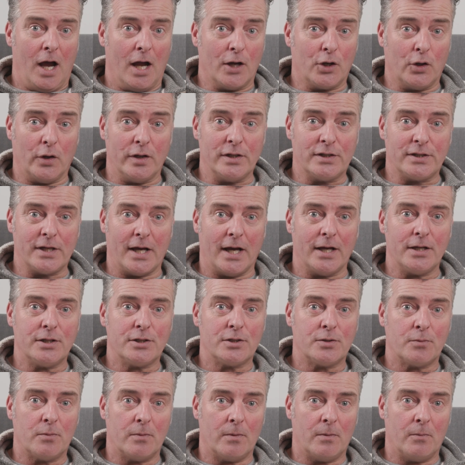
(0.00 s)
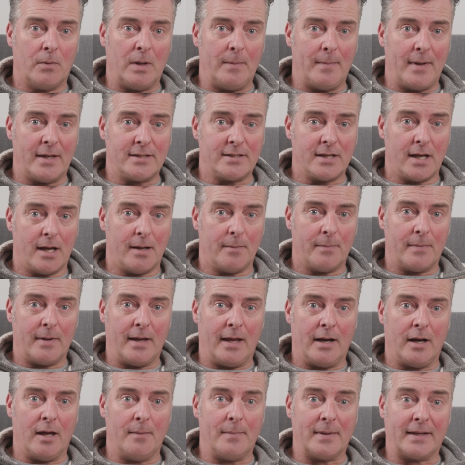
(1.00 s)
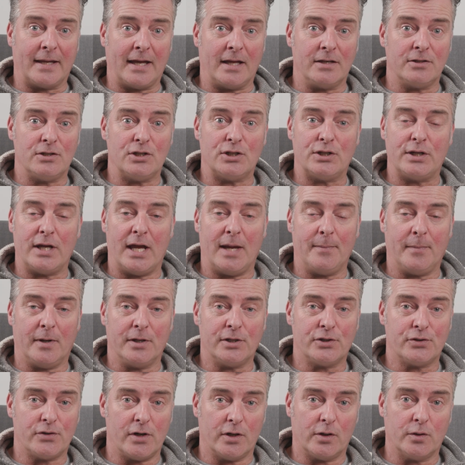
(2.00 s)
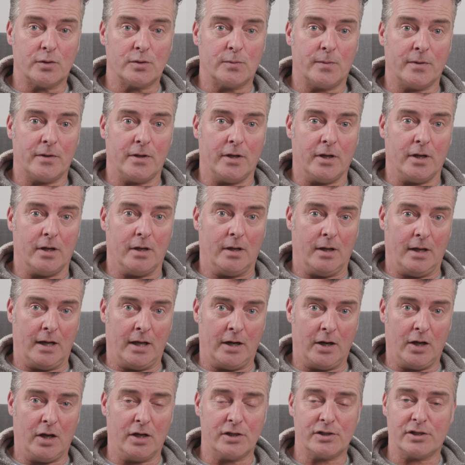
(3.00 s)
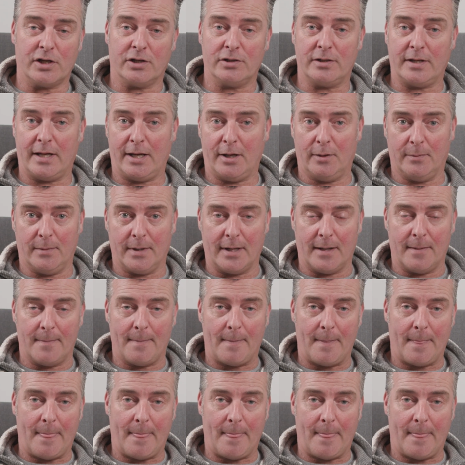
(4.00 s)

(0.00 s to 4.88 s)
I got in touch, we met up, and I began to share my struggles with her and asked her to help me.